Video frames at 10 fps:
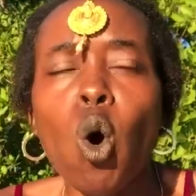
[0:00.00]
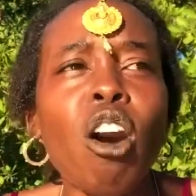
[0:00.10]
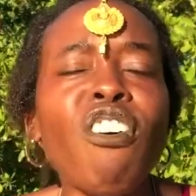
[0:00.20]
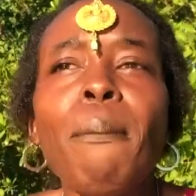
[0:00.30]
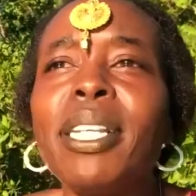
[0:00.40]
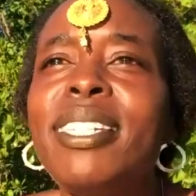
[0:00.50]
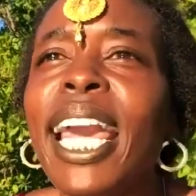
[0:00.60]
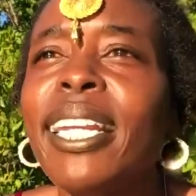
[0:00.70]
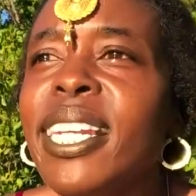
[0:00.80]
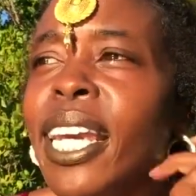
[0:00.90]
or if I'm
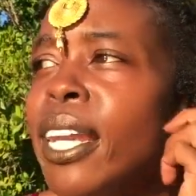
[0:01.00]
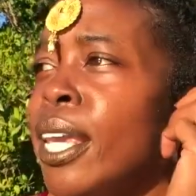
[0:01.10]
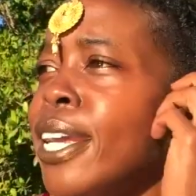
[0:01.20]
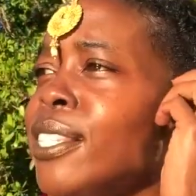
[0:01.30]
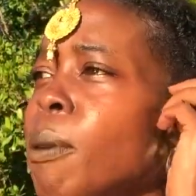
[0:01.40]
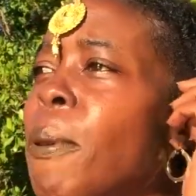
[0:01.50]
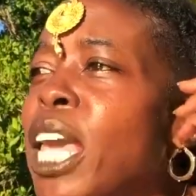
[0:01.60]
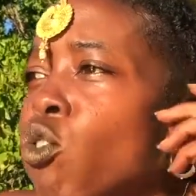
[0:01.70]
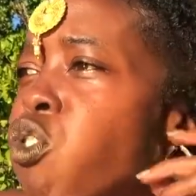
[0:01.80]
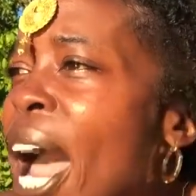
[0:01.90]
addicted to
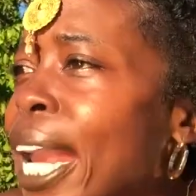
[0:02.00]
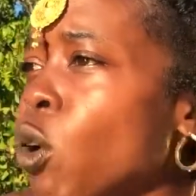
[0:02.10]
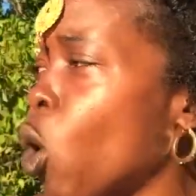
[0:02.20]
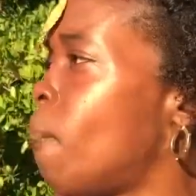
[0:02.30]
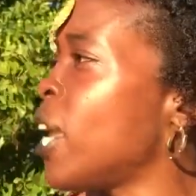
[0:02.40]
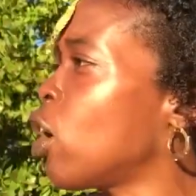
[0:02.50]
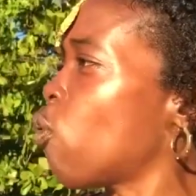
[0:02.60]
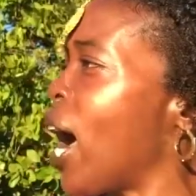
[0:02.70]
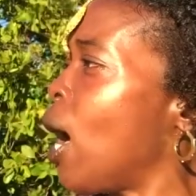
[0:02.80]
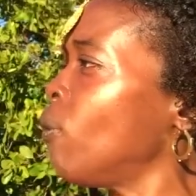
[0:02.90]
being right or being
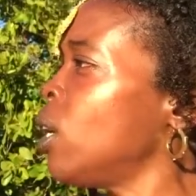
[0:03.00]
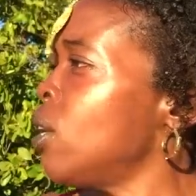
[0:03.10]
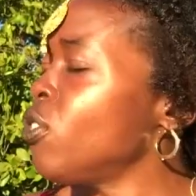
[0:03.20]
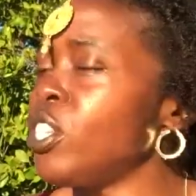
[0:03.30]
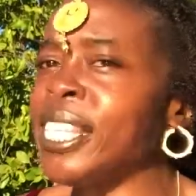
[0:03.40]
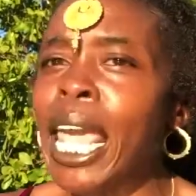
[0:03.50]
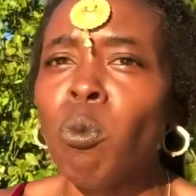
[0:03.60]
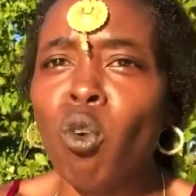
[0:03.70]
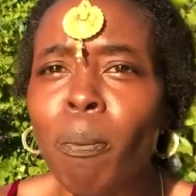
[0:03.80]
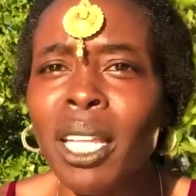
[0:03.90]
around the
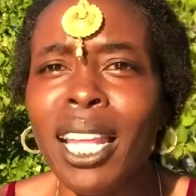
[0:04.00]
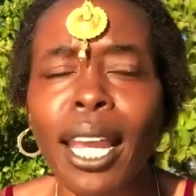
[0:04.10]
same women.